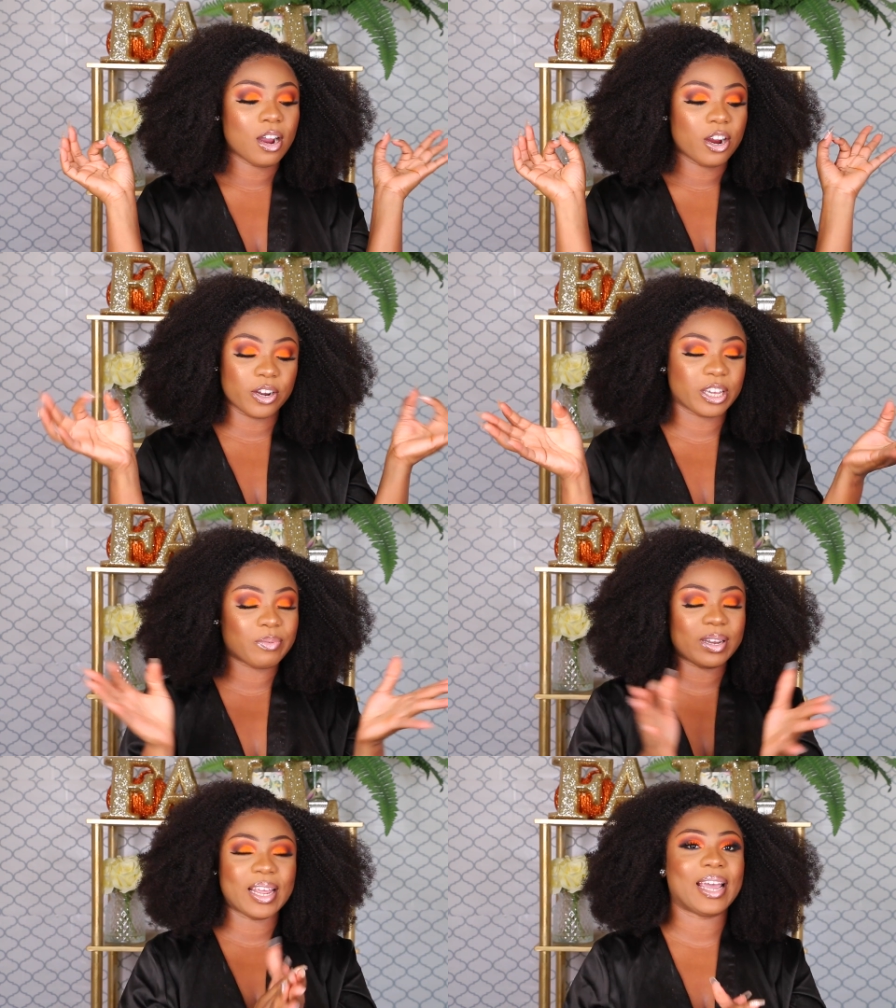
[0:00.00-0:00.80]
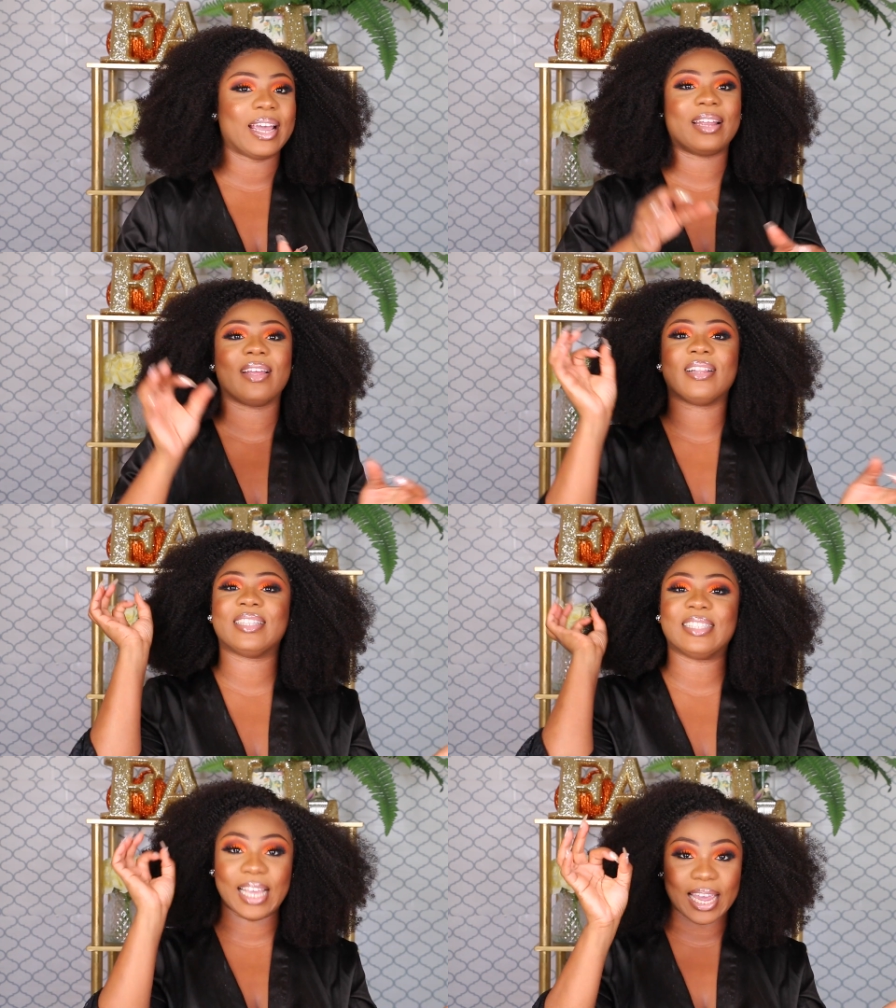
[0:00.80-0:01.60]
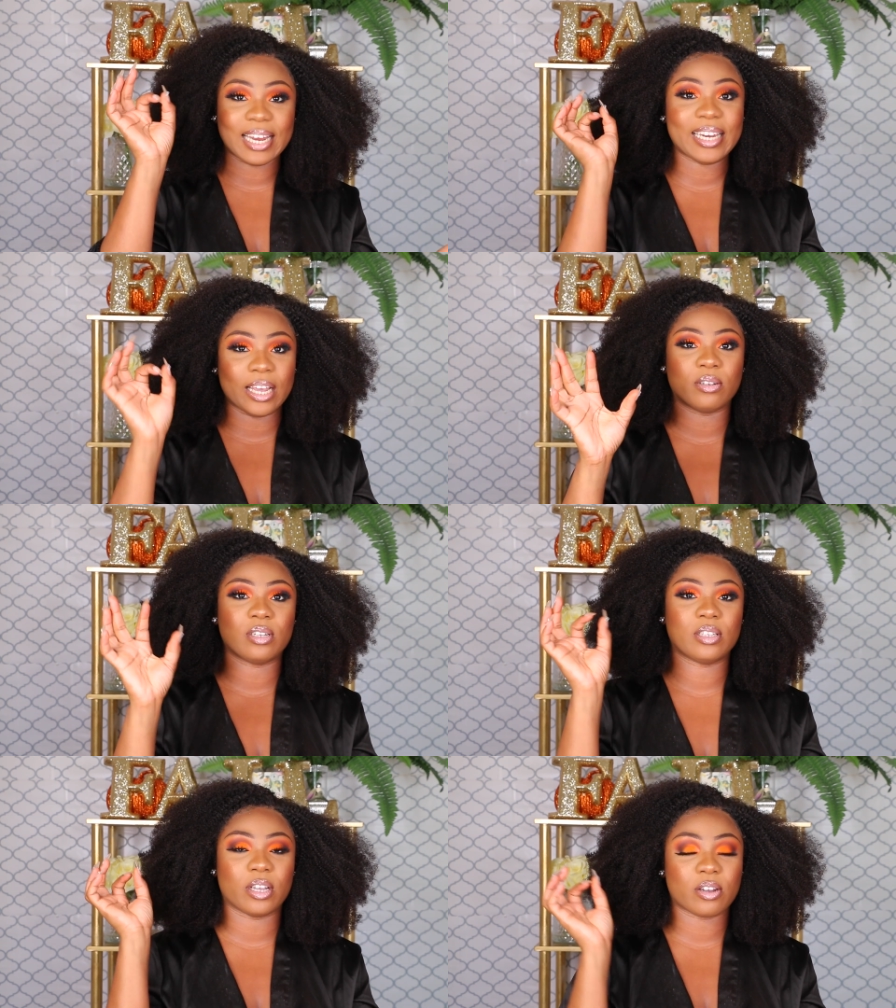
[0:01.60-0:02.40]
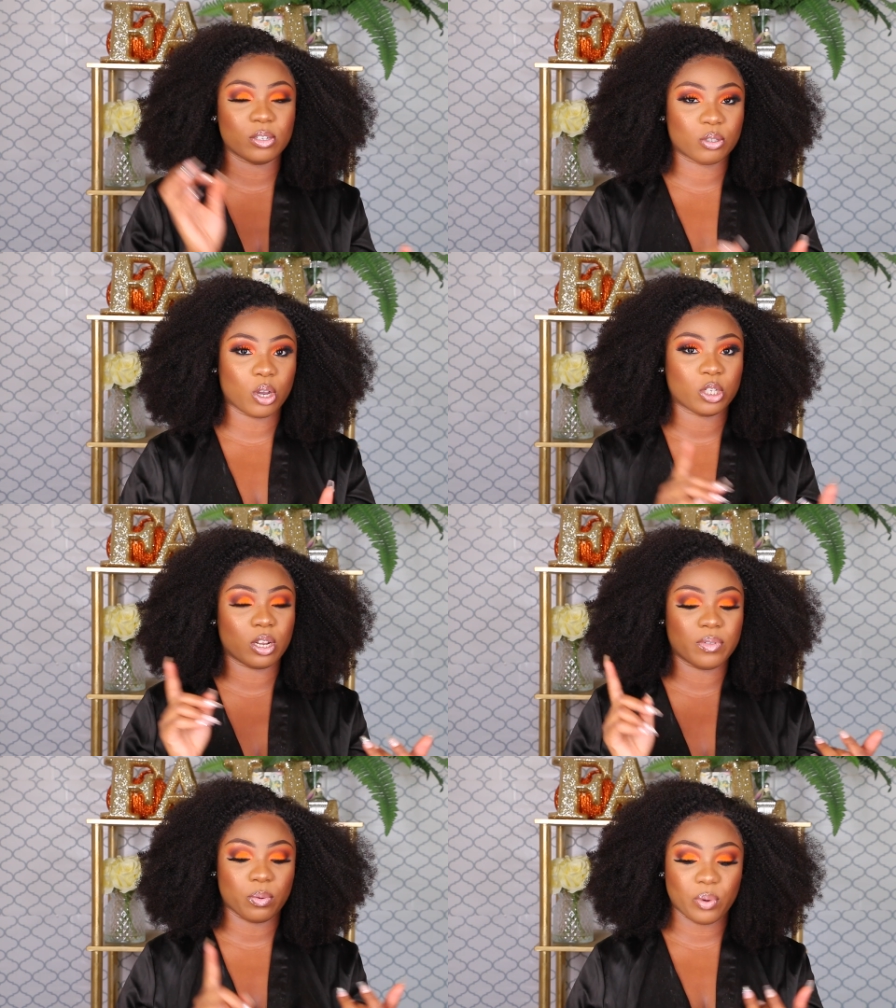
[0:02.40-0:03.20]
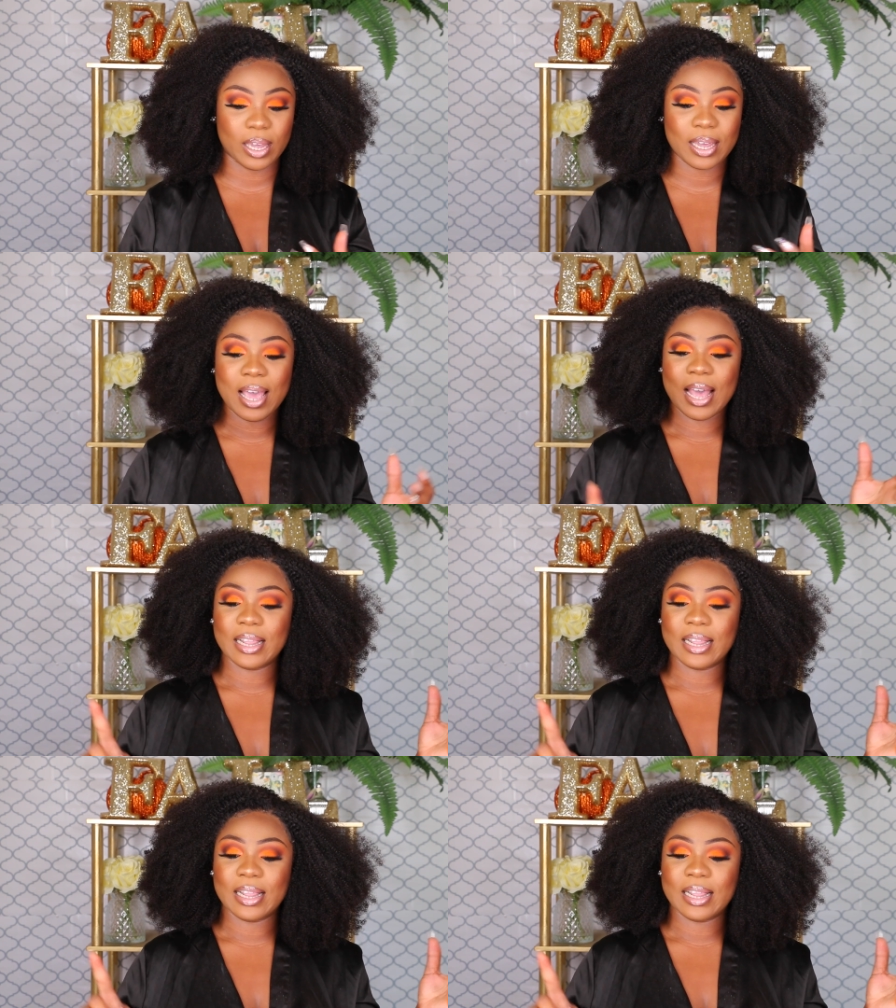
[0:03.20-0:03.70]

HerGivenHair, they nailed the construction of the wig.